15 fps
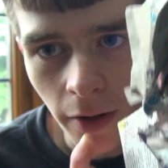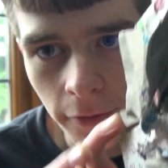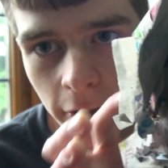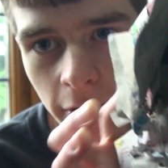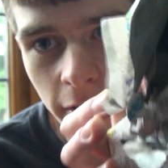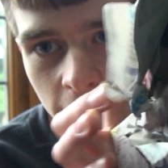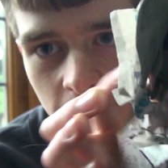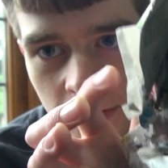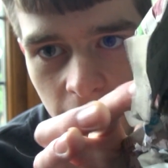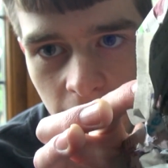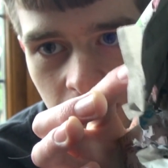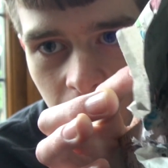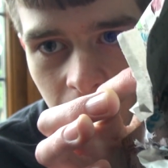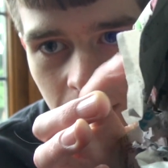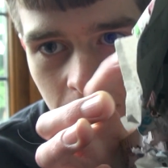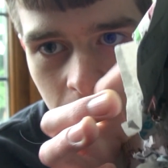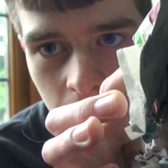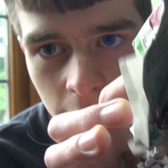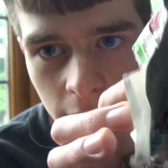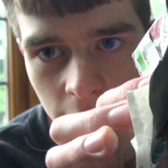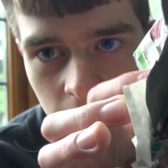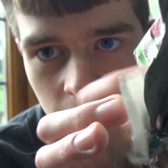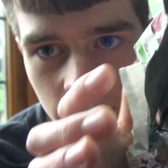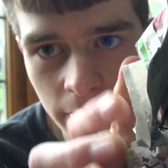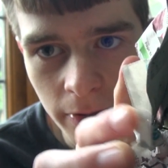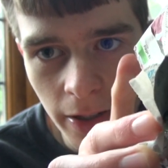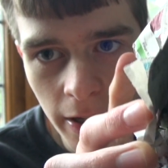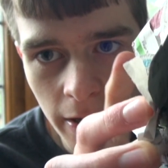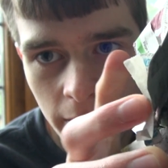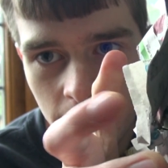I think you can see it now. Just
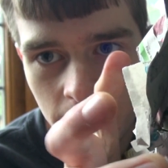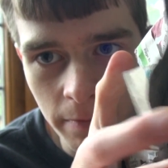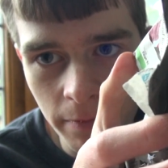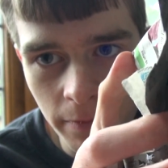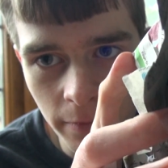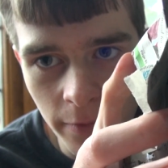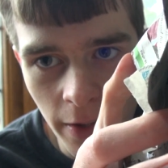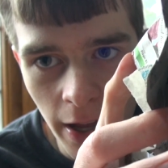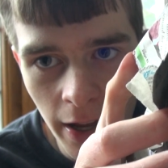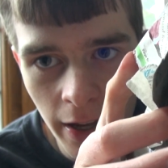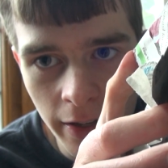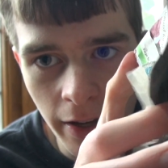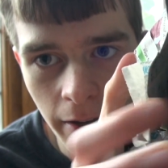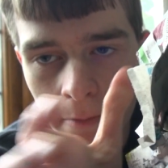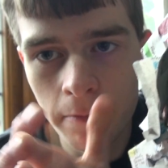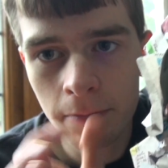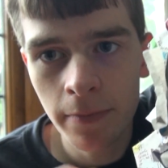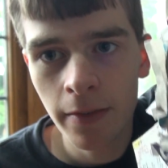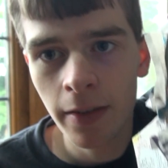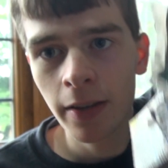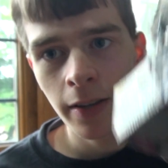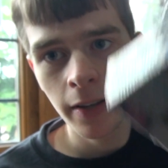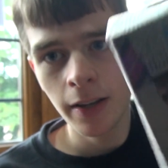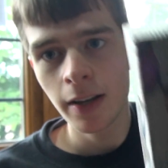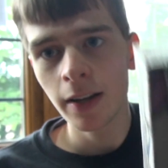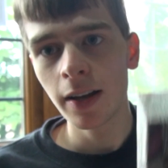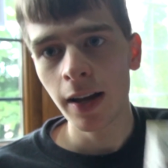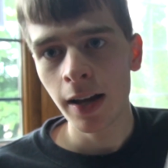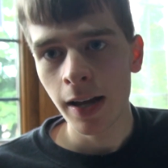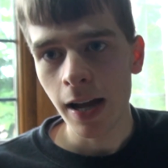in there, yeah.
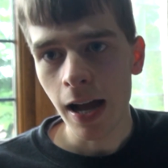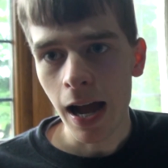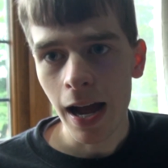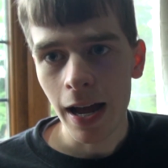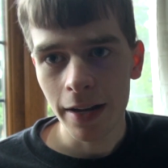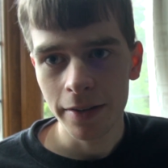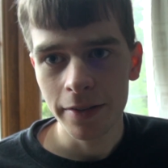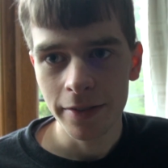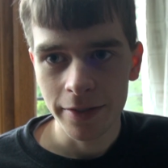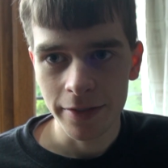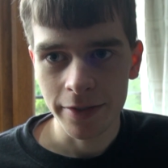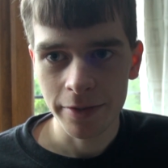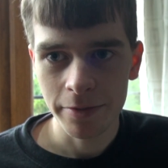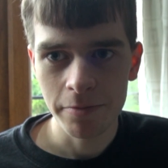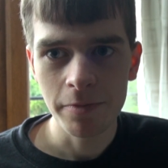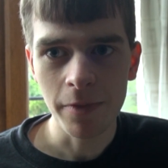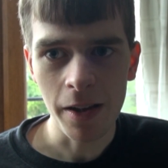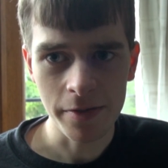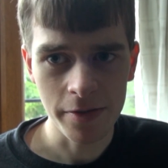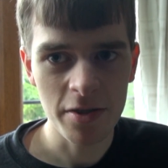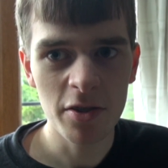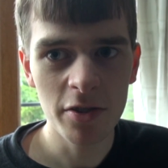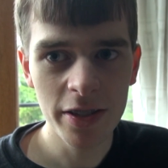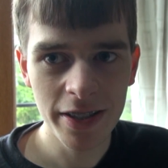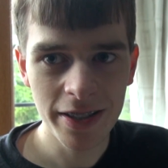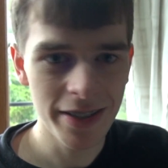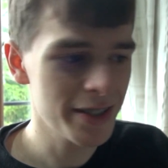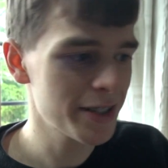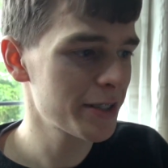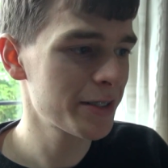And that's
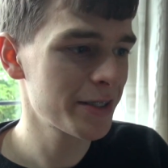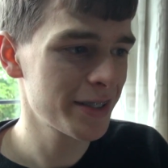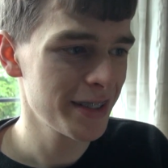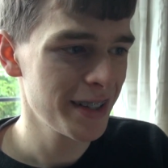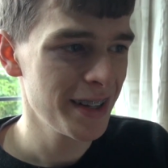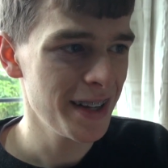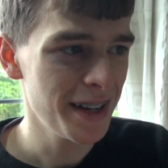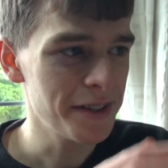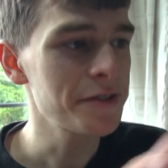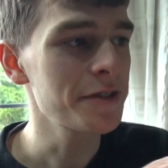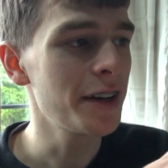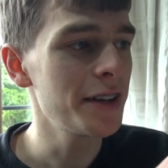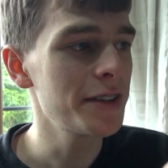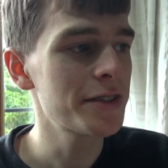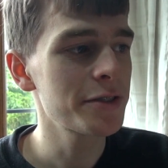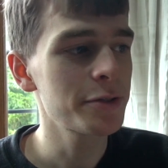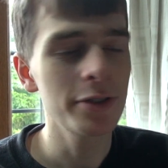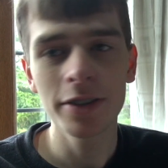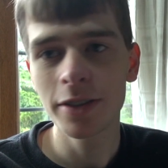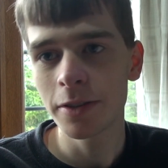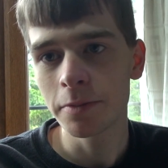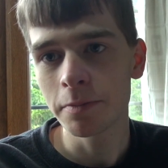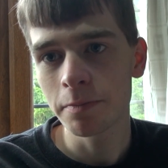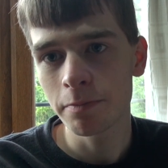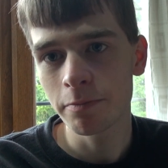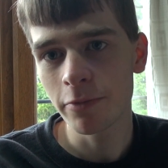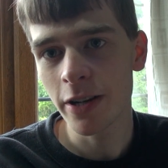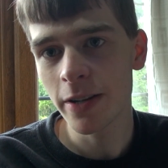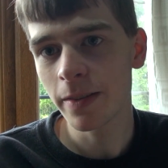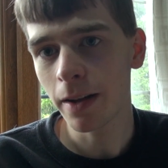annoying. I tried to
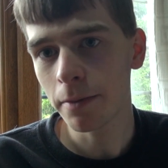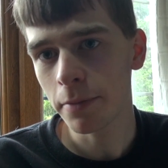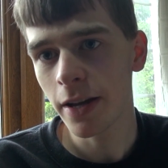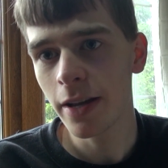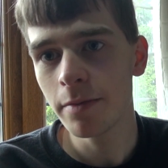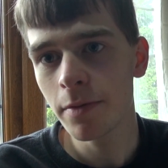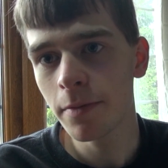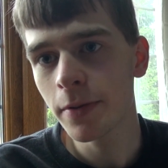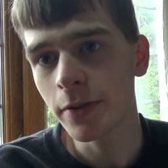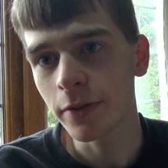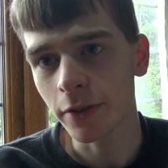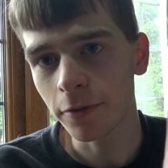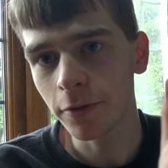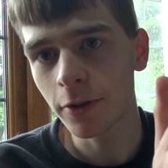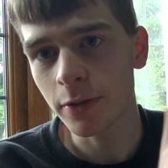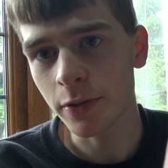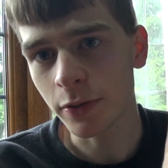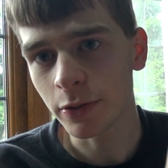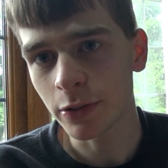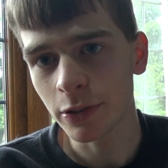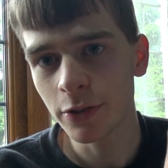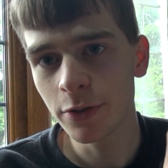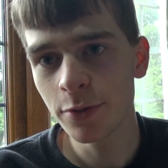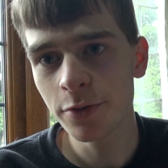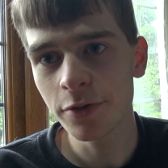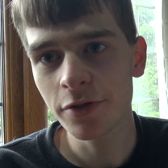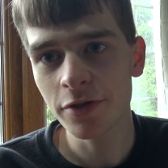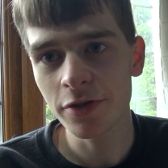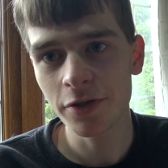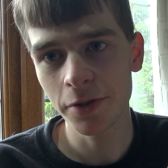break that paper because I thought it was all loose
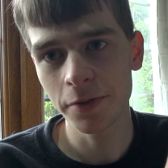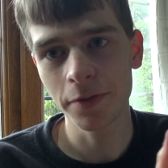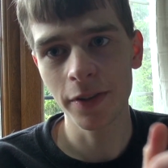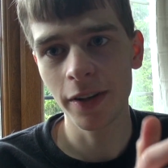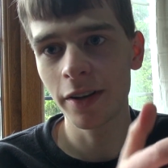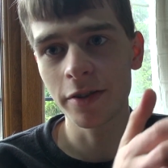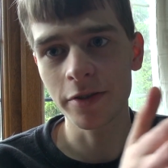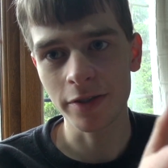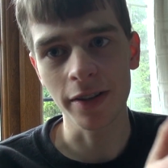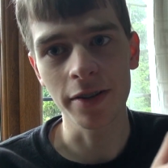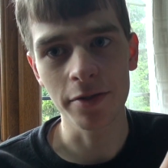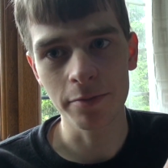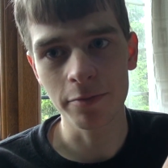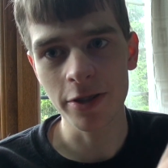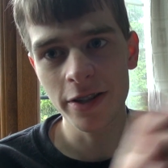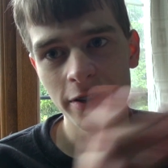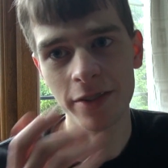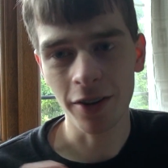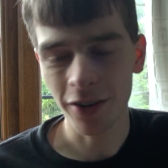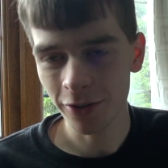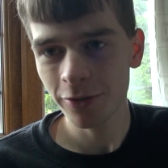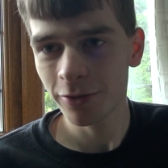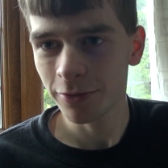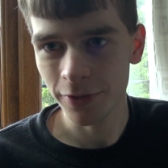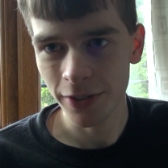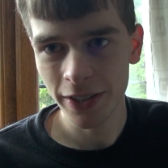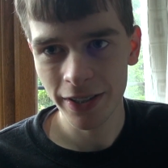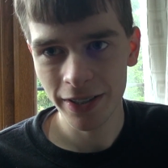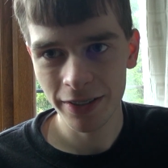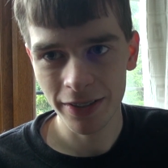and stuff, and then I just ended up weakening the whole
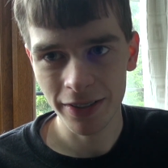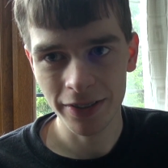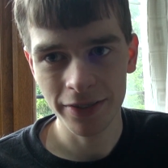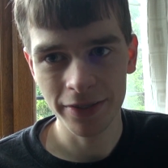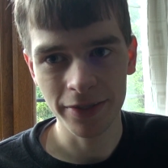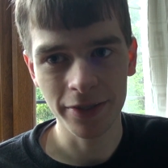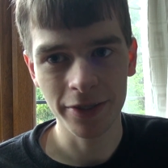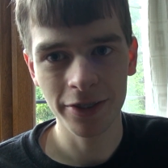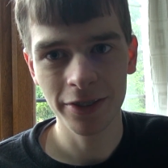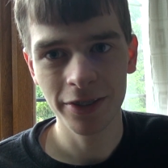thing and